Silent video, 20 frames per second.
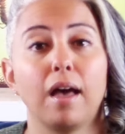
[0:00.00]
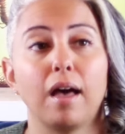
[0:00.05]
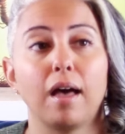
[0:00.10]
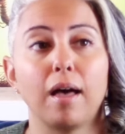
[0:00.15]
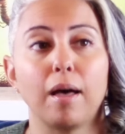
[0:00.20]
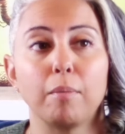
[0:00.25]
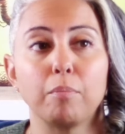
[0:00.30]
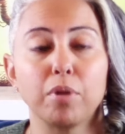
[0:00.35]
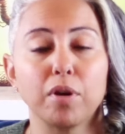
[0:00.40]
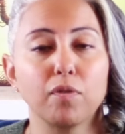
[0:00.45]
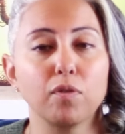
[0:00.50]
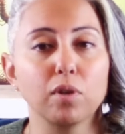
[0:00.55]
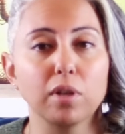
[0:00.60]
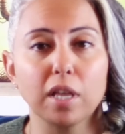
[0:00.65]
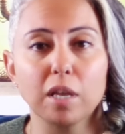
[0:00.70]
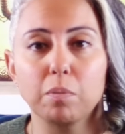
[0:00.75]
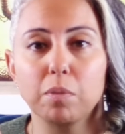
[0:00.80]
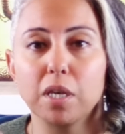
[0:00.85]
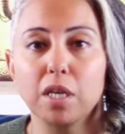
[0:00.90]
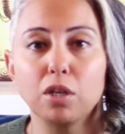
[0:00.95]
Um, but if you're
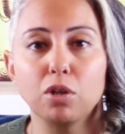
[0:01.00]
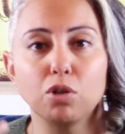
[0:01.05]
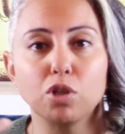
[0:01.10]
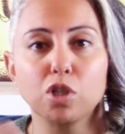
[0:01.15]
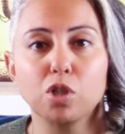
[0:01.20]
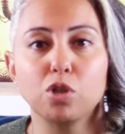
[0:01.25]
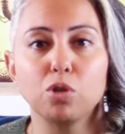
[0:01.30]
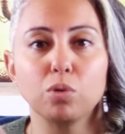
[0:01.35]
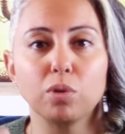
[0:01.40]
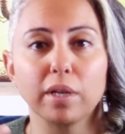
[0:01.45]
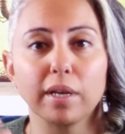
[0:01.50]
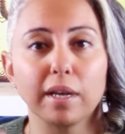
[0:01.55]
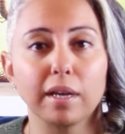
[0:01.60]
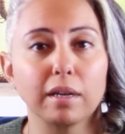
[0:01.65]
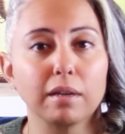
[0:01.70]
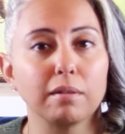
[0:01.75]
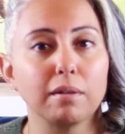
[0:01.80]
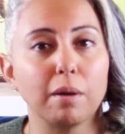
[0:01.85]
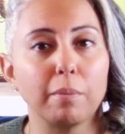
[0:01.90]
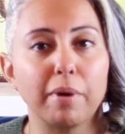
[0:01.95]
like me and you just do
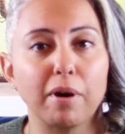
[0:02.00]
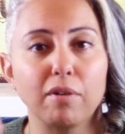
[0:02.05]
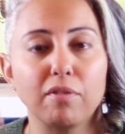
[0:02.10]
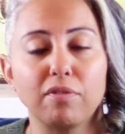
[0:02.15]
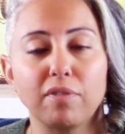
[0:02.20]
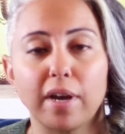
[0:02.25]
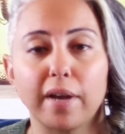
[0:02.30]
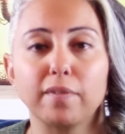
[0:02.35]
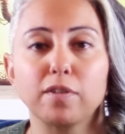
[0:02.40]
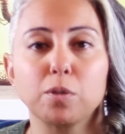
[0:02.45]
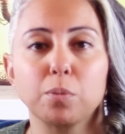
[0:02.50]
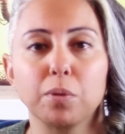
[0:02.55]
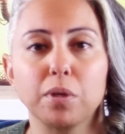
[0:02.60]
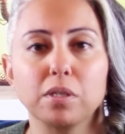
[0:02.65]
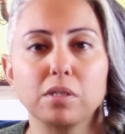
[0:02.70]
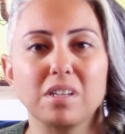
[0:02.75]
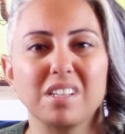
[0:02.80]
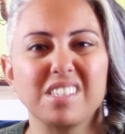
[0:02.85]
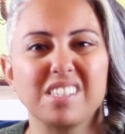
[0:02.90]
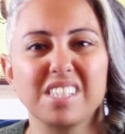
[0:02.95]
like about five
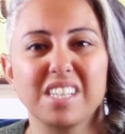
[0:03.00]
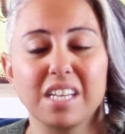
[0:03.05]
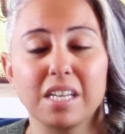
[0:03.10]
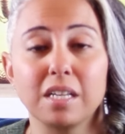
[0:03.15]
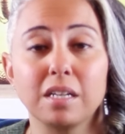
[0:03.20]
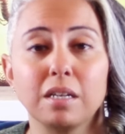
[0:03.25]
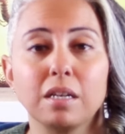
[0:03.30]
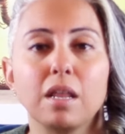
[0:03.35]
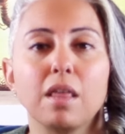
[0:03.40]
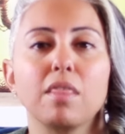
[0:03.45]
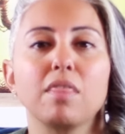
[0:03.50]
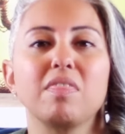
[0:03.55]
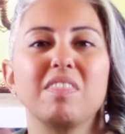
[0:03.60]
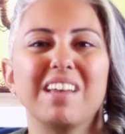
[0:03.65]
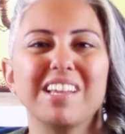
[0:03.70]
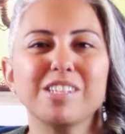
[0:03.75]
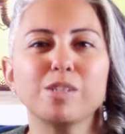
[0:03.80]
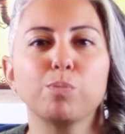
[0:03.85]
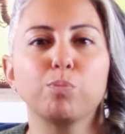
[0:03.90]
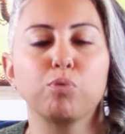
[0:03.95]
sprays on skin,
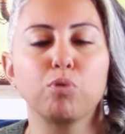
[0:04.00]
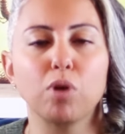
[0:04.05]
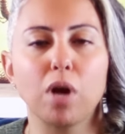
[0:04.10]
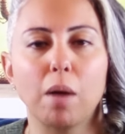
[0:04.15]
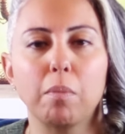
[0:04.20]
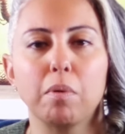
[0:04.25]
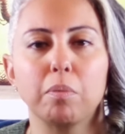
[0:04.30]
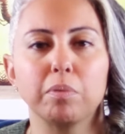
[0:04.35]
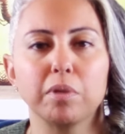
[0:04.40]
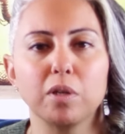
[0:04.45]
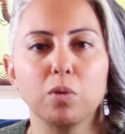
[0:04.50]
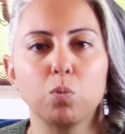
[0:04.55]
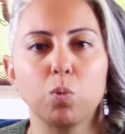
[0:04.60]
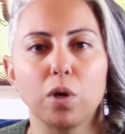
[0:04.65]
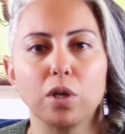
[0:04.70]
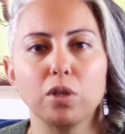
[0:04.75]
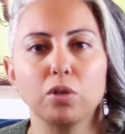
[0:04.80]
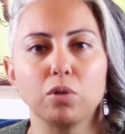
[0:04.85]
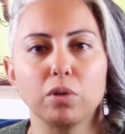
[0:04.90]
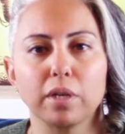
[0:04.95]
that's probably
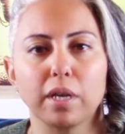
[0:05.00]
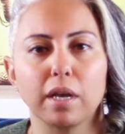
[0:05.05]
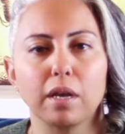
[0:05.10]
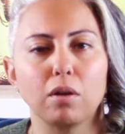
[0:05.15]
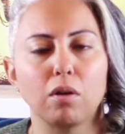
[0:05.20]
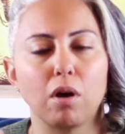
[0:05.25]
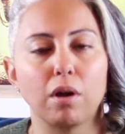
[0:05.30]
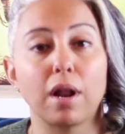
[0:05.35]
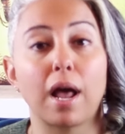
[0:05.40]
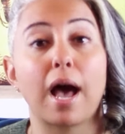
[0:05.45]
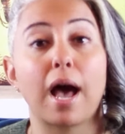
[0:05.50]
what you'll get on